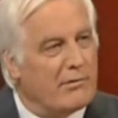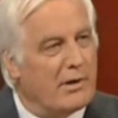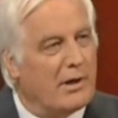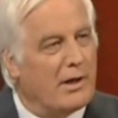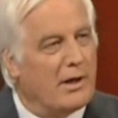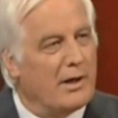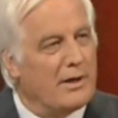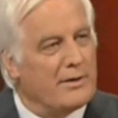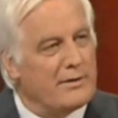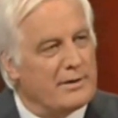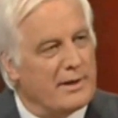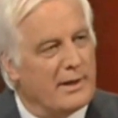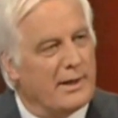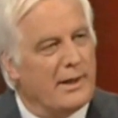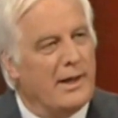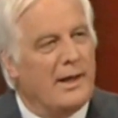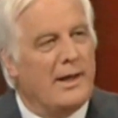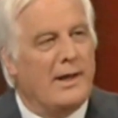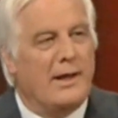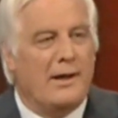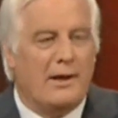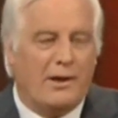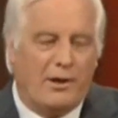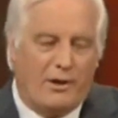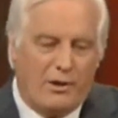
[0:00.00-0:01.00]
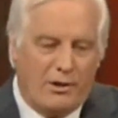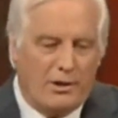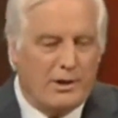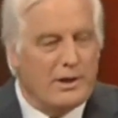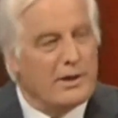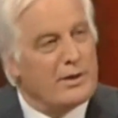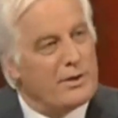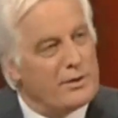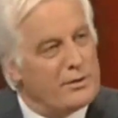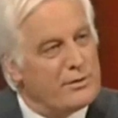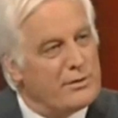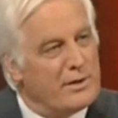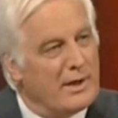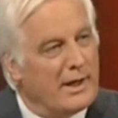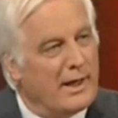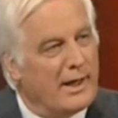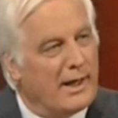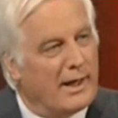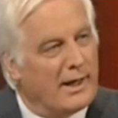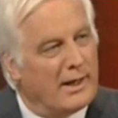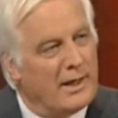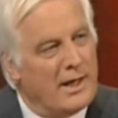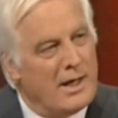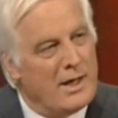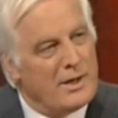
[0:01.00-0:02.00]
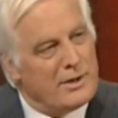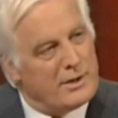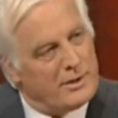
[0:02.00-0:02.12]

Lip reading: rising, Holland is sinking.